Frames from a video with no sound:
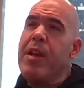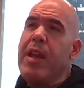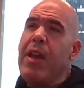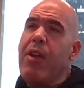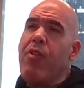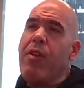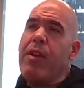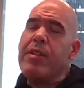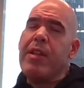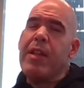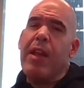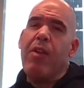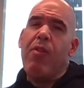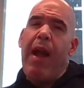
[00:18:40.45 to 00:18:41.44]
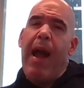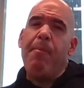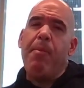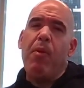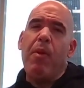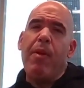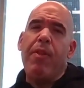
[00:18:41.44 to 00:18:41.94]
increasingly
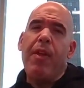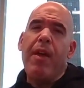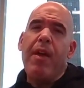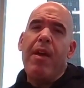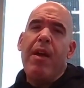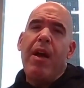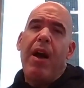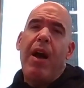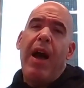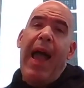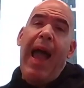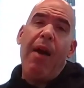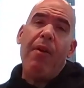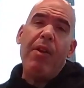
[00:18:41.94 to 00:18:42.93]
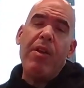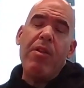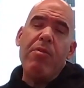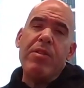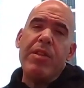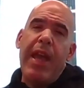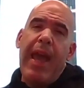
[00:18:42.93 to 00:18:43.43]
grapple with how to
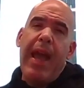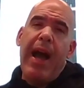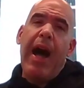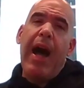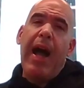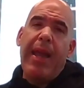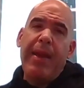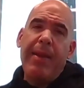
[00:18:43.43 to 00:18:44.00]
use AI